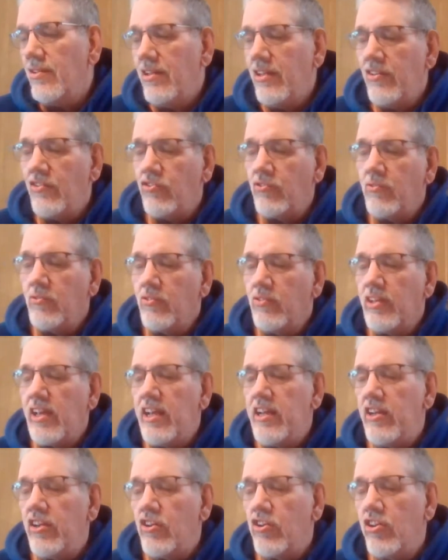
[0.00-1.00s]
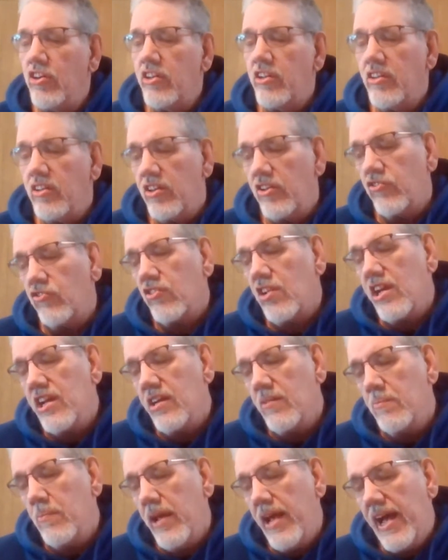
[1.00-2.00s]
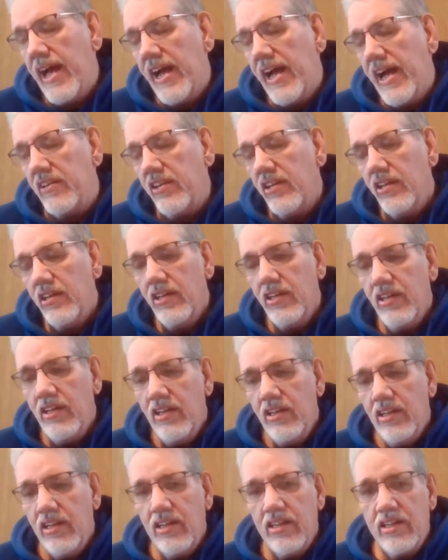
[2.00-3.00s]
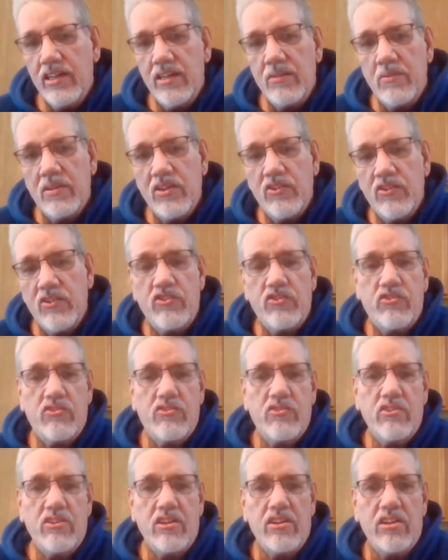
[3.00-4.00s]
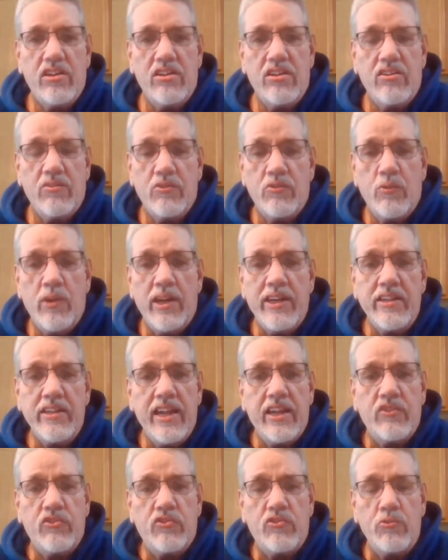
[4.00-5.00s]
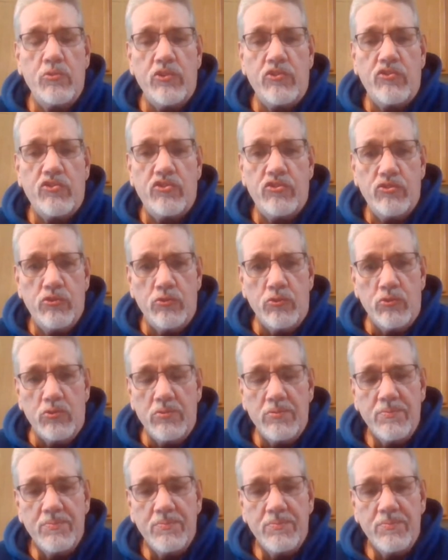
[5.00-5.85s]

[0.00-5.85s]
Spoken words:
it's kind of good and it's kind of bad because it's right next to a slough.